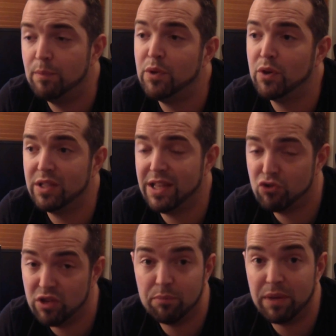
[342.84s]
You could
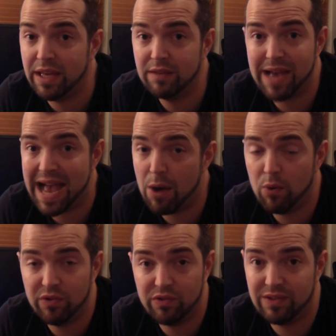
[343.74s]
literally be
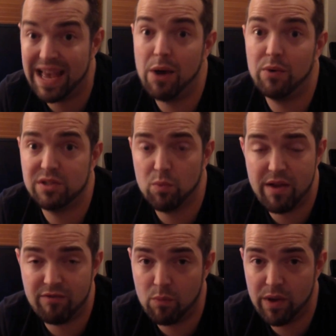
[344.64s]
hours
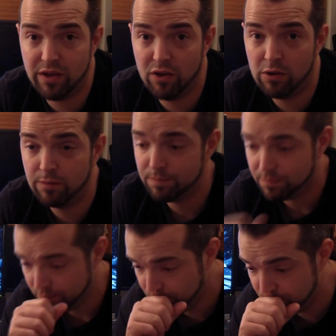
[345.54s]
away from where your
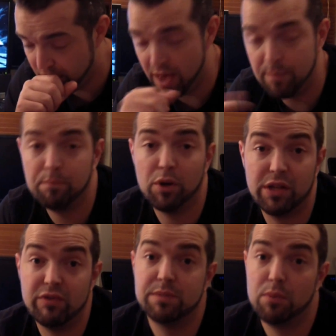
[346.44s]

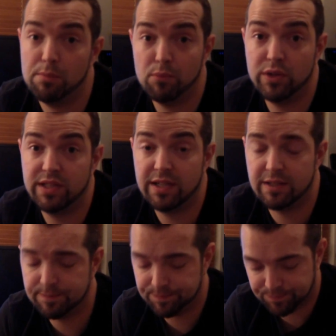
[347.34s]
body respawn point
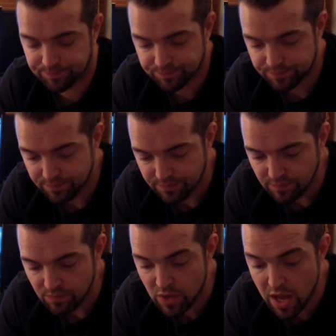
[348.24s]
is.
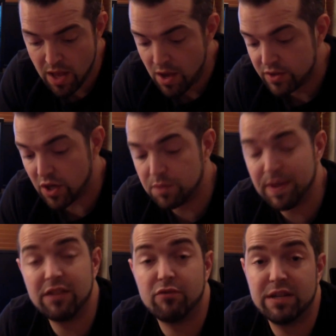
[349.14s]
So
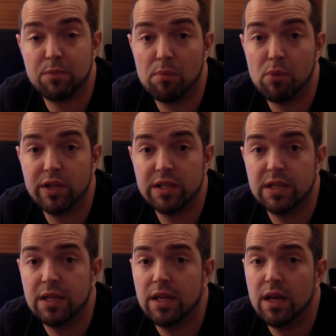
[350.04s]
speaking of respawn
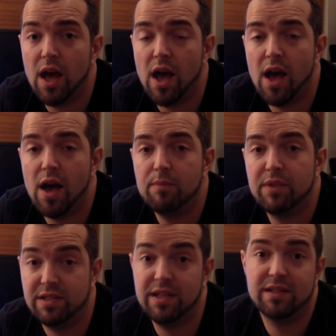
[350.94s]
points,
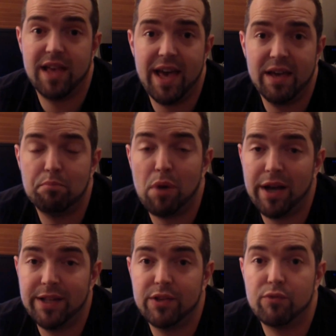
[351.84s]
this is a
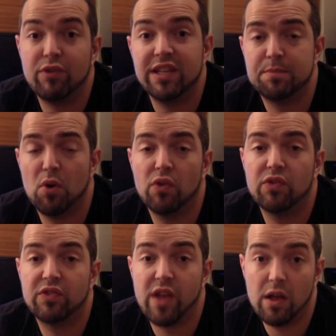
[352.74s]
bind and
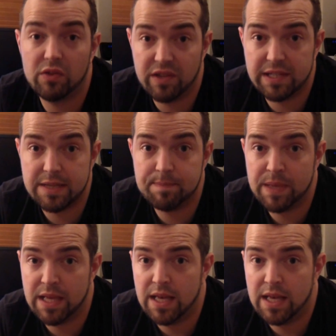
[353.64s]
respawn style system.